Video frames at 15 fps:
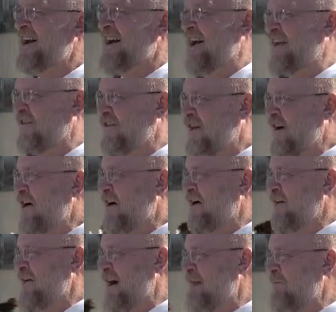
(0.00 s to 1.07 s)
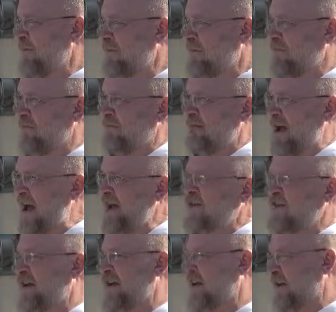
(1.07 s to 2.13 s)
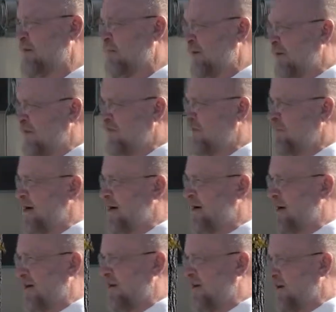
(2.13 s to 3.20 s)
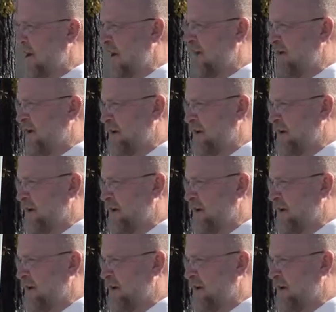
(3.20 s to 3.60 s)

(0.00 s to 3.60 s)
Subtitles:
And so I accidentally missed about 108